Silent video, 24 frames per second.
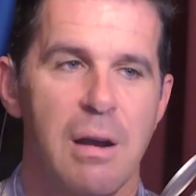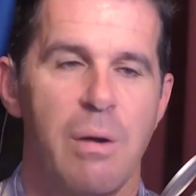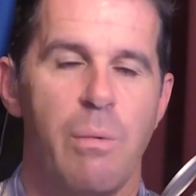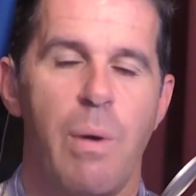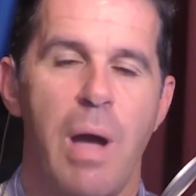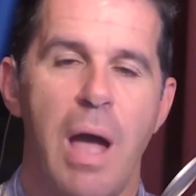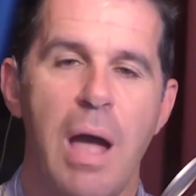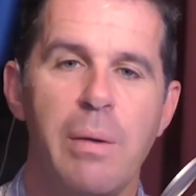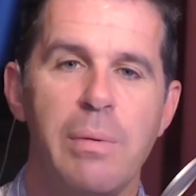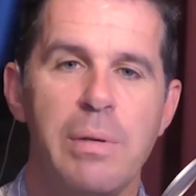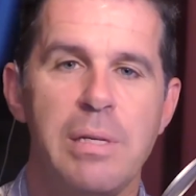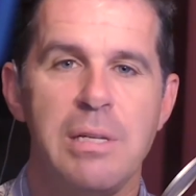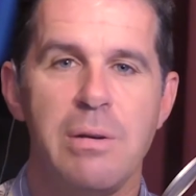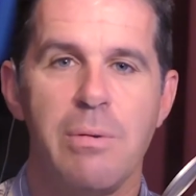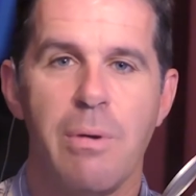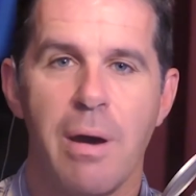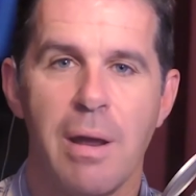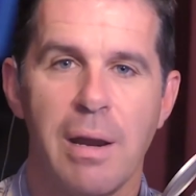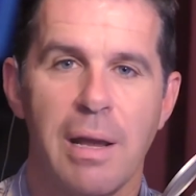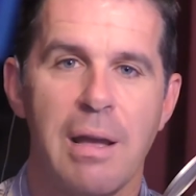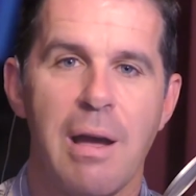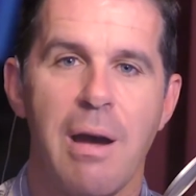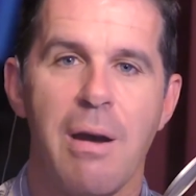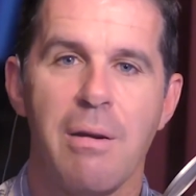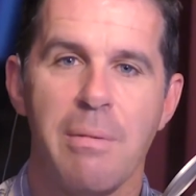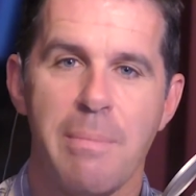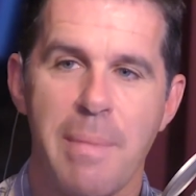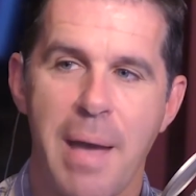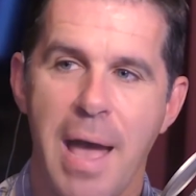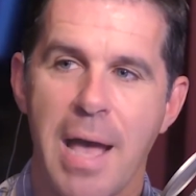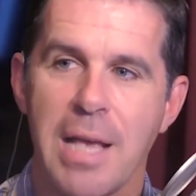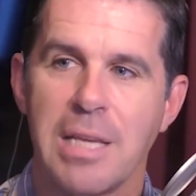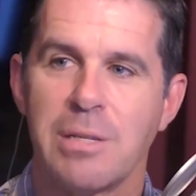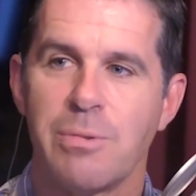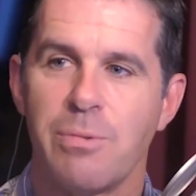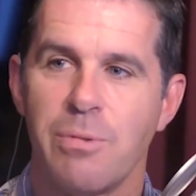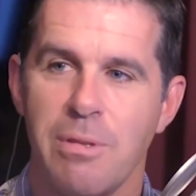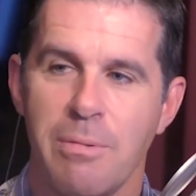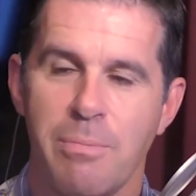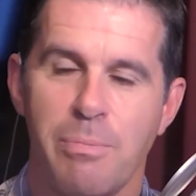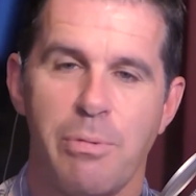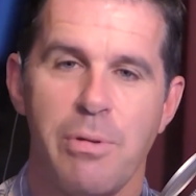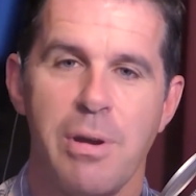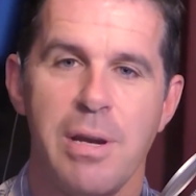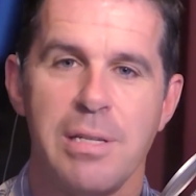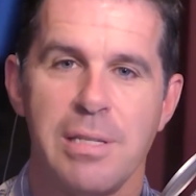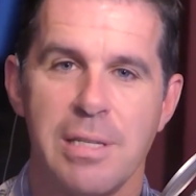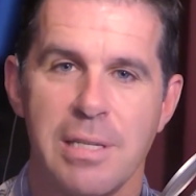Why would you want to go to Mass where the
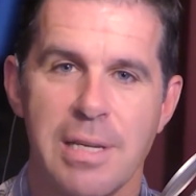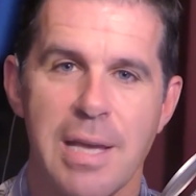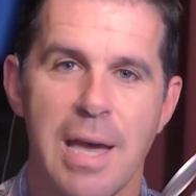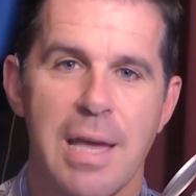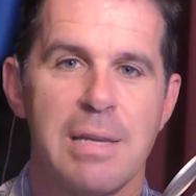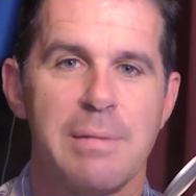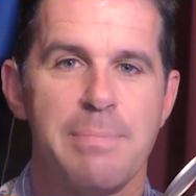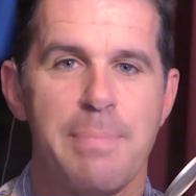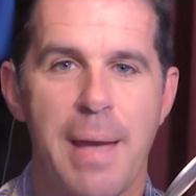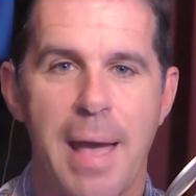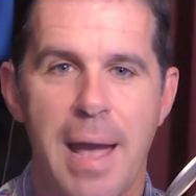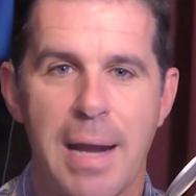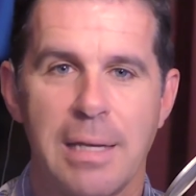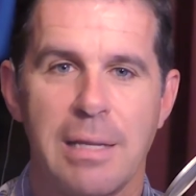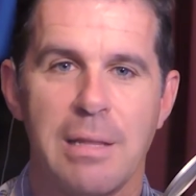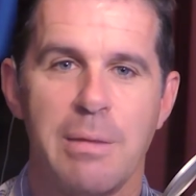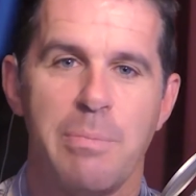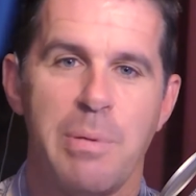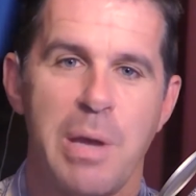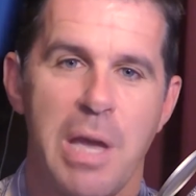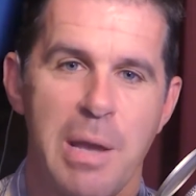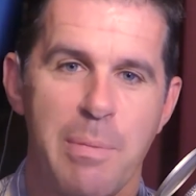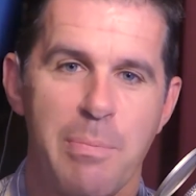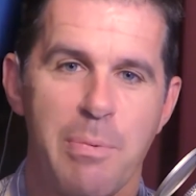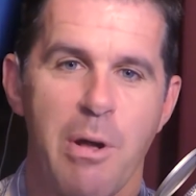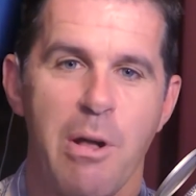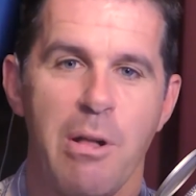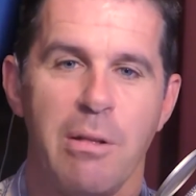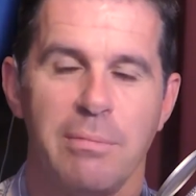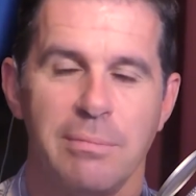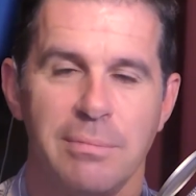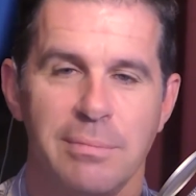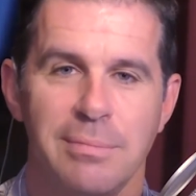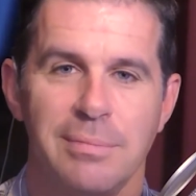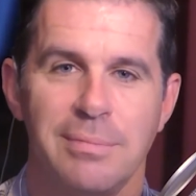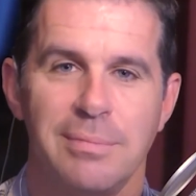priest has got his back to the people?